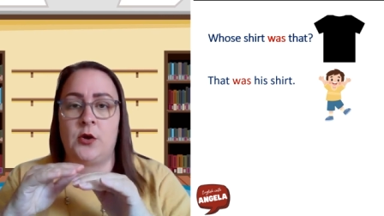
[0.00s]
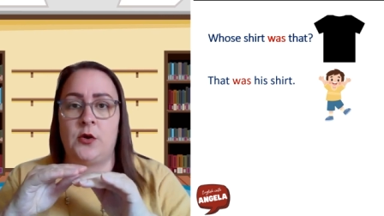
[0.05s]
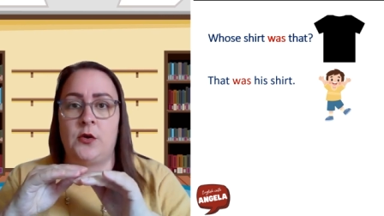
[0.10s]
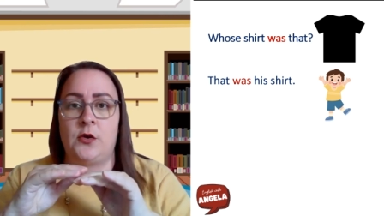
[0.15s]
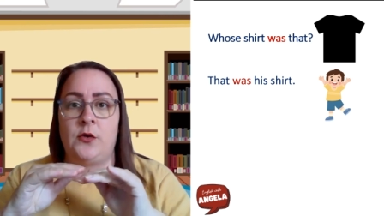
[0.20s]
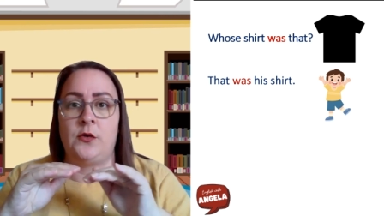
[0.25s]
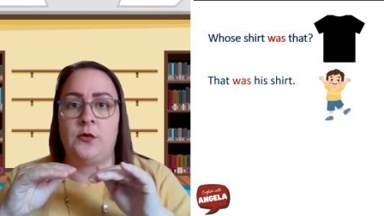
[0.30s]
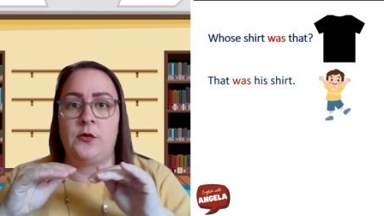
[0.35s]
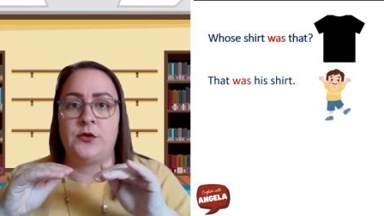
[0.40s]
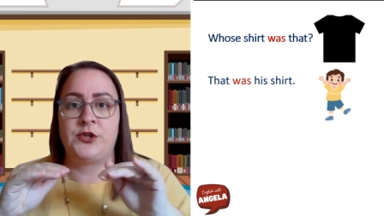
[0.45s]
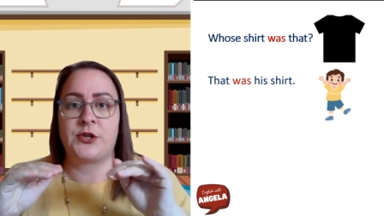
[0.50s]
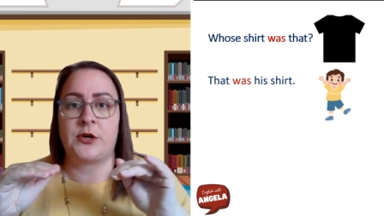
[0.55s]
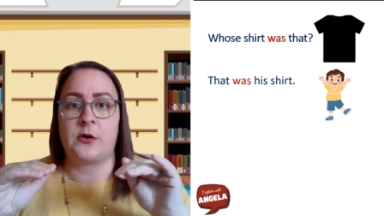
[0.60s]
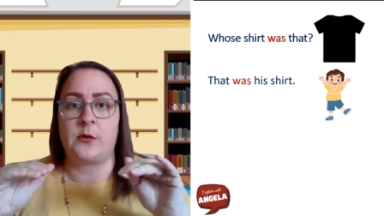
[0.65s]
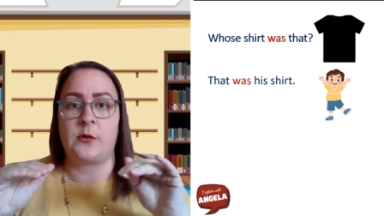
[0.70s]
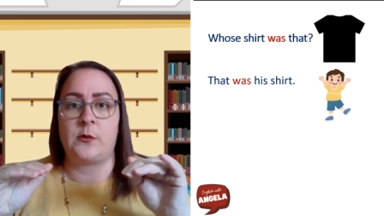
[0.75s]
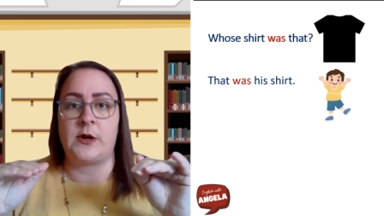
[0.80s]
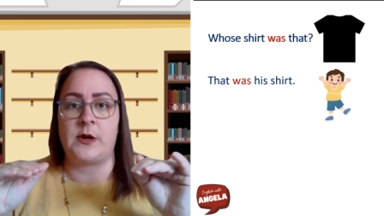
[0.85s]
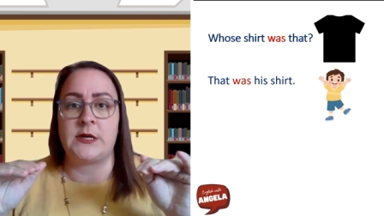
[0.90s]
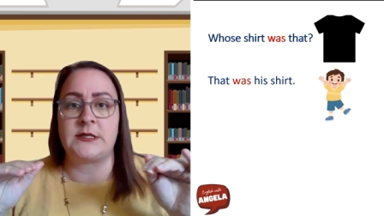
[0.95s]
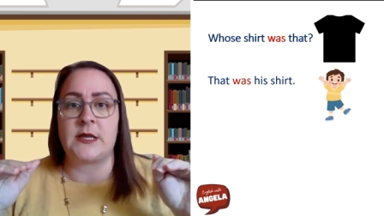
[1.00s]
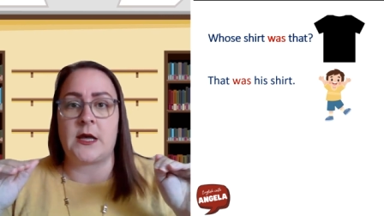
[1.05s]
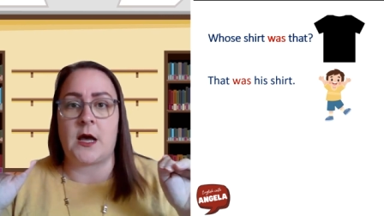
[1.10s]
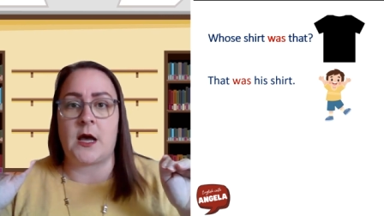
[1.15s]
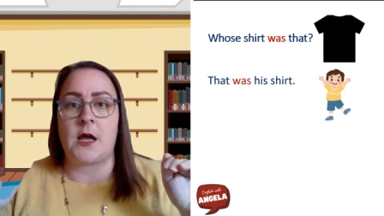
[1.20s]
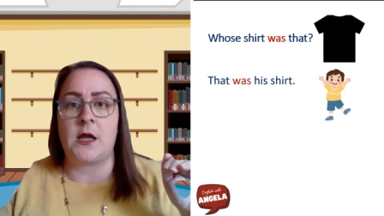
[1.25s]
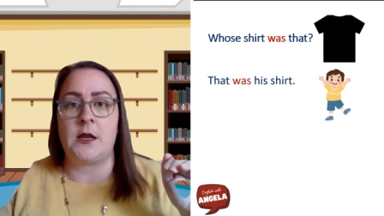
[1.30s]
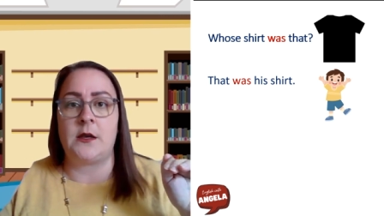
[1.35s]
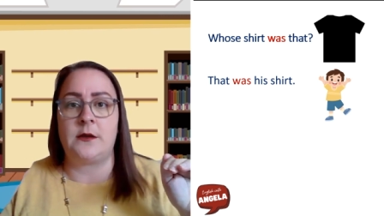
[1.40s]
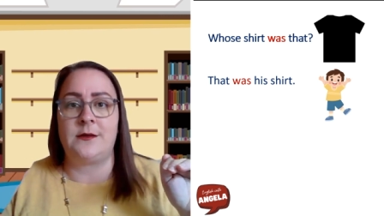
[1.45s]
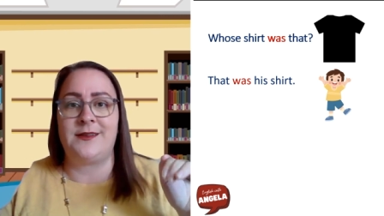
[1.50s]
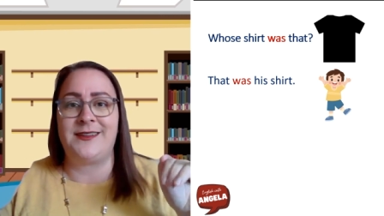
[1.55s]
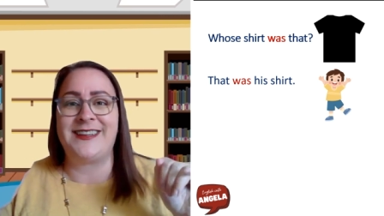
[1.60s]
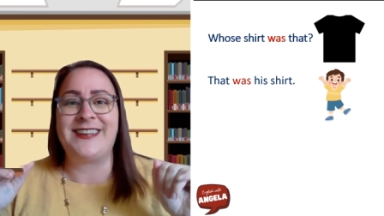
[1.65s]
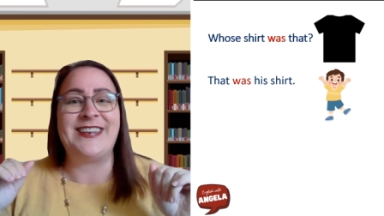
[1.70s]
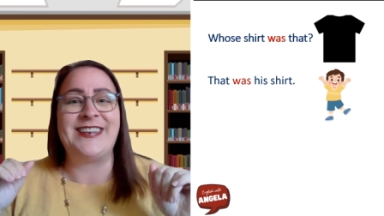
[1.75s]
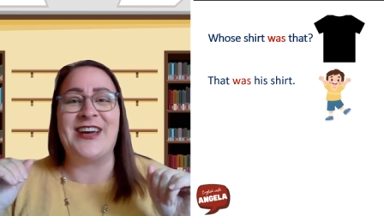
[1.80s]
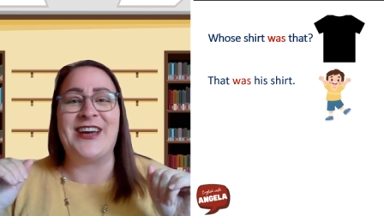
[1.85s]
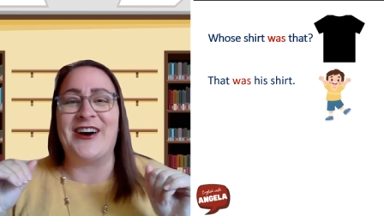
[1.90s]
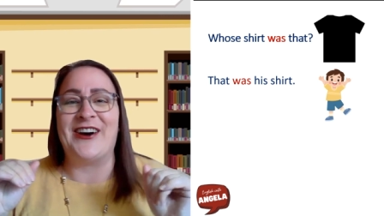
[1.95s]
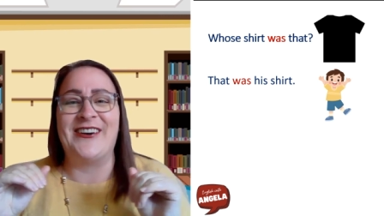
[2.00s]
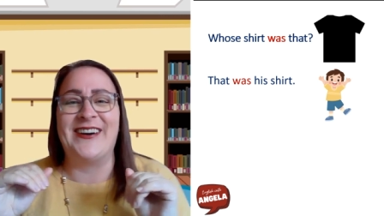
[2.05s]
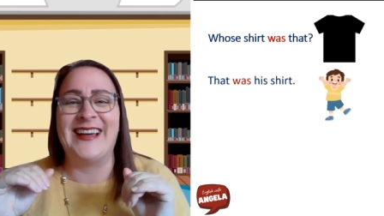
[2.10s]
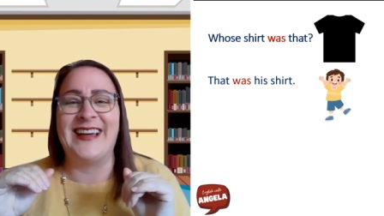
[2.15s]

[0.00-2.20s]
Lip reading: Whose shirt was that? No.